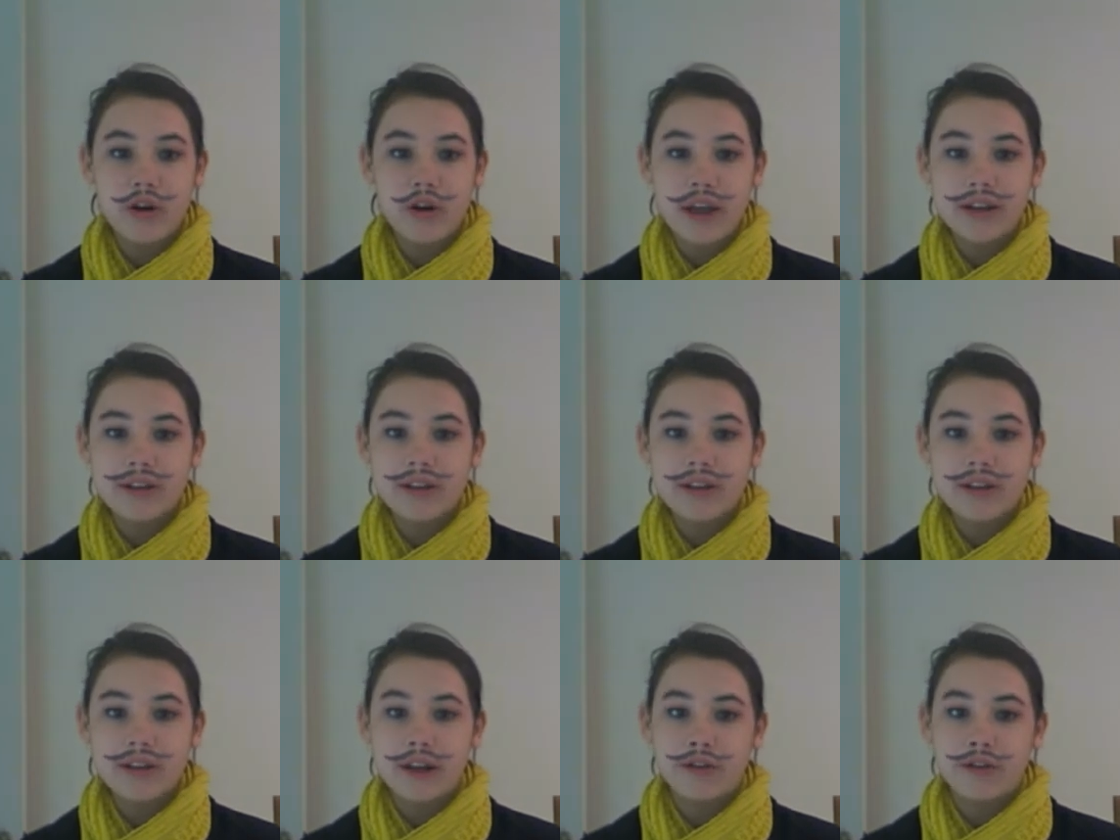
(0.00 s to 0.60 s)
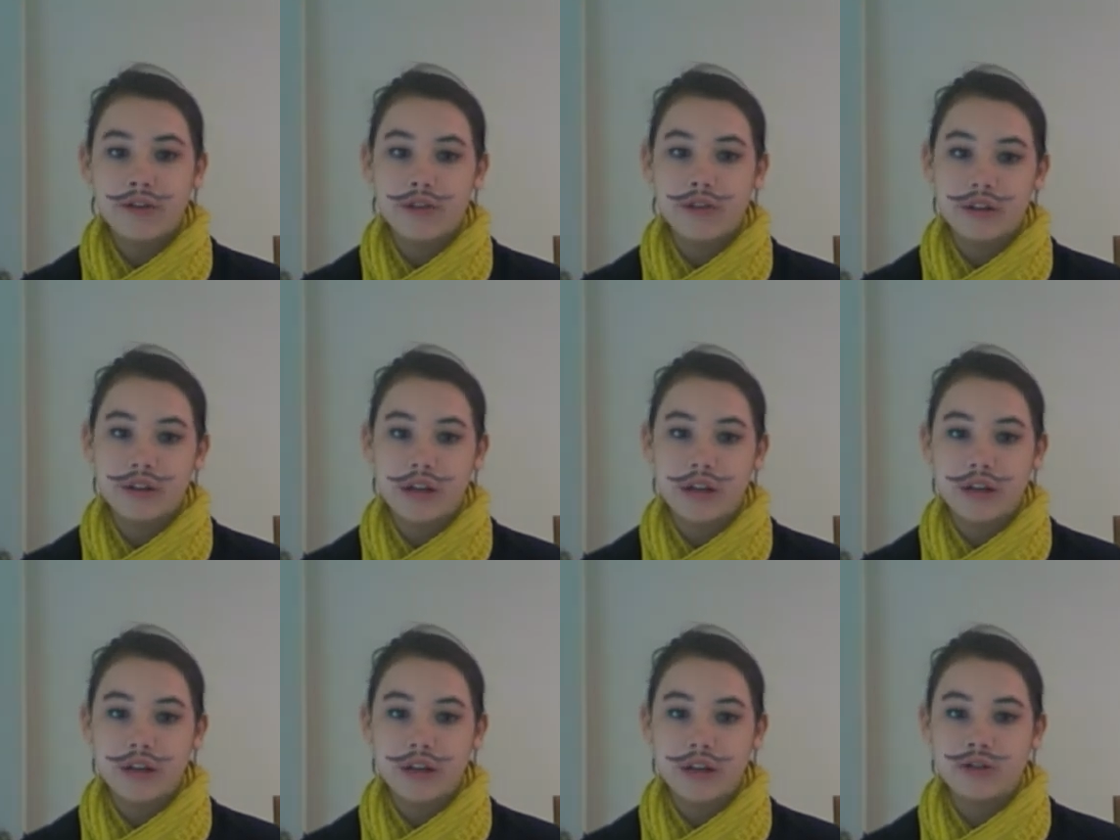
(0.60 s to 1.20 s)
and California
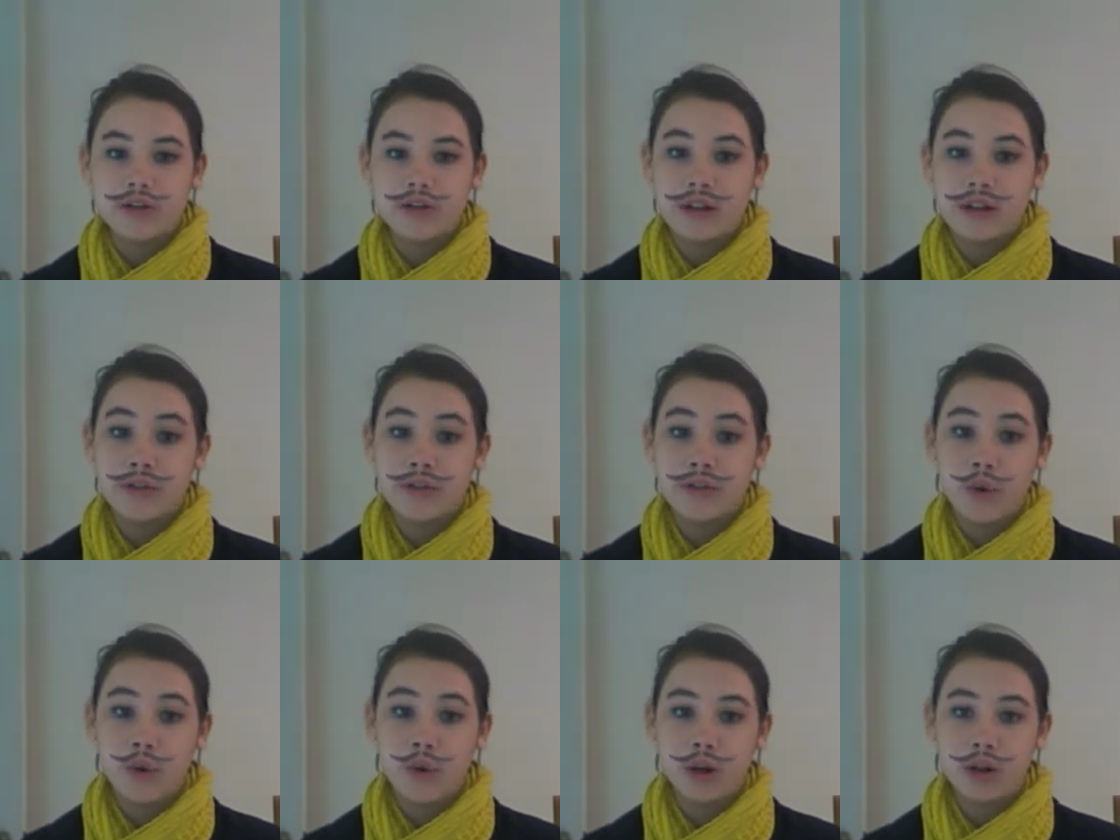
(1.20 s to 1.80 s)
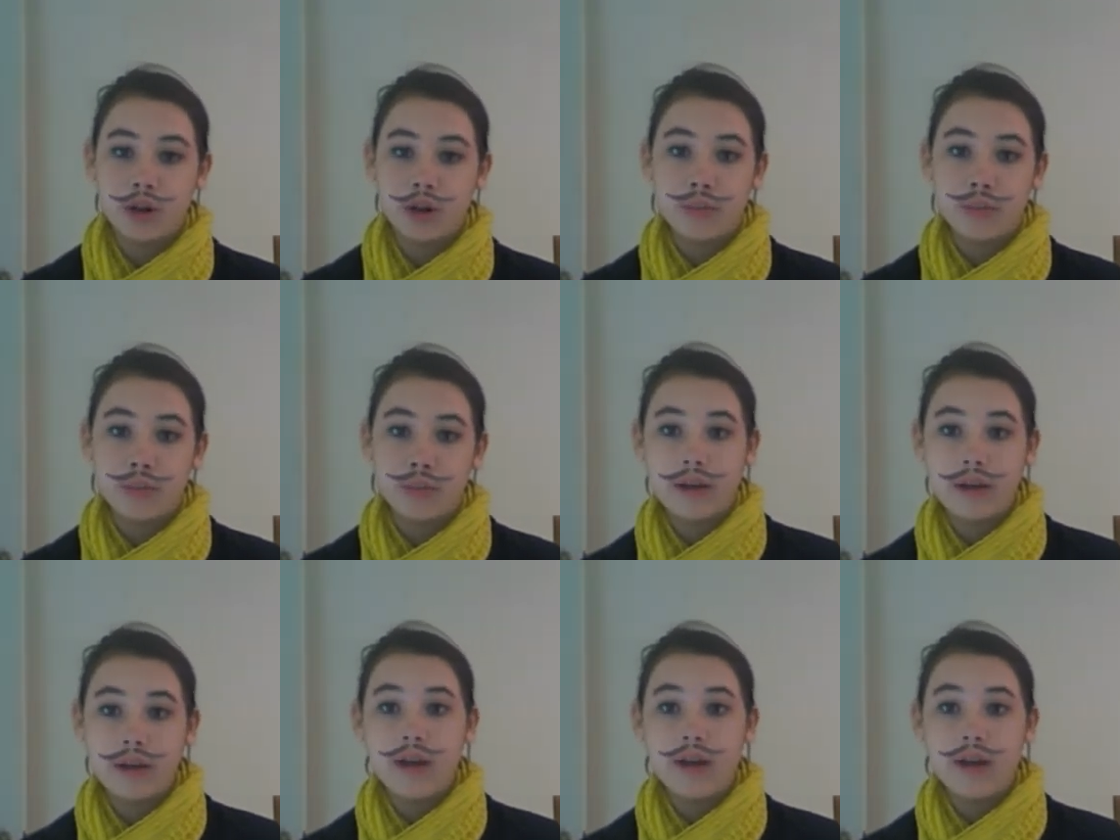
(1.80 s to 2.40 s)
in the Treaty of
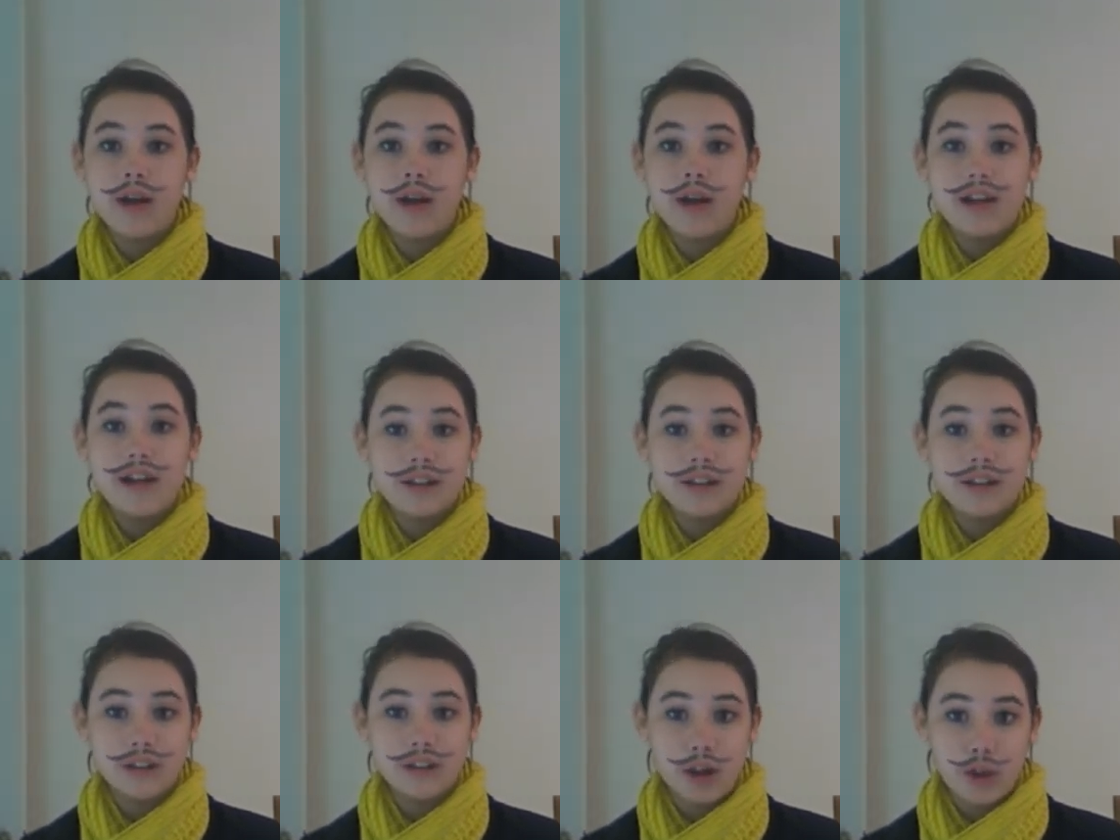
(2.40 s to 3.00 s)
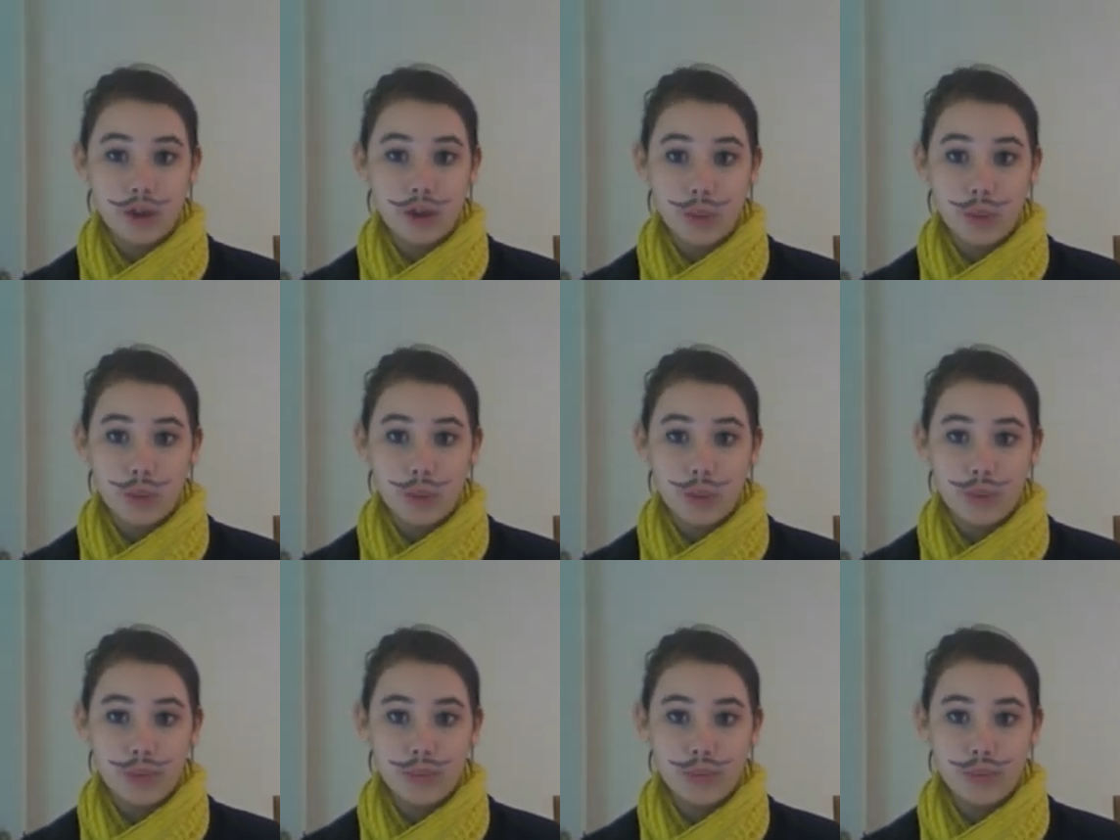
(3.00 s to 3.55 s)
Guadalupe Hidalgo.